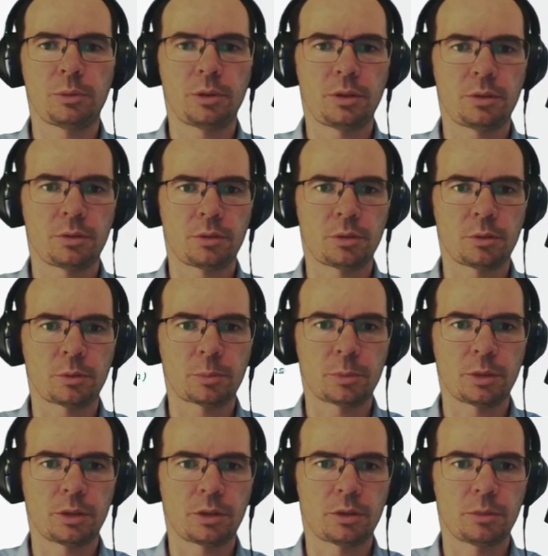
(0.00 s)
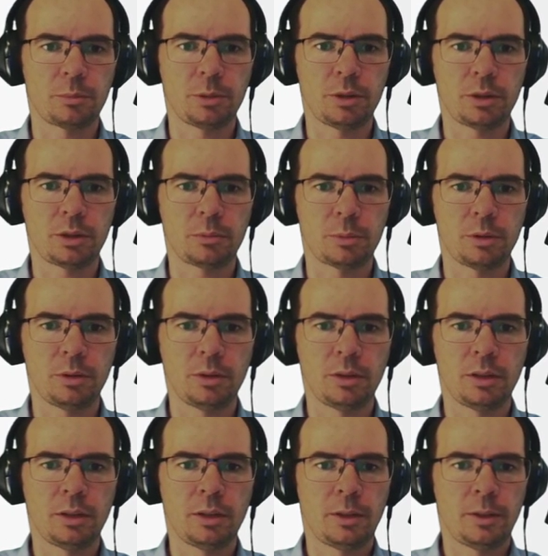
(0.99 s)
interpolation possible,
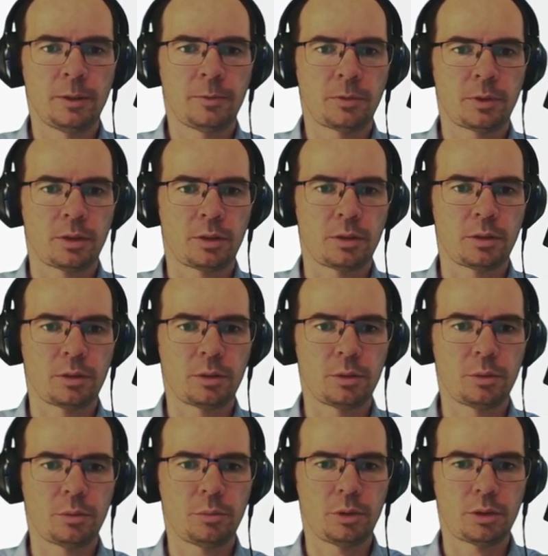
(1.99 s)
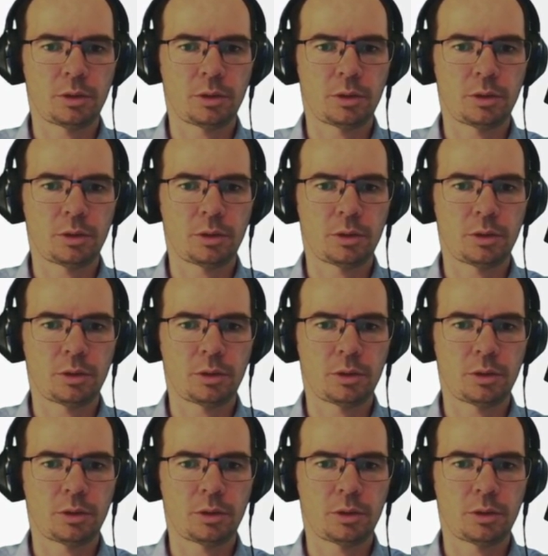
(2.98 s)
which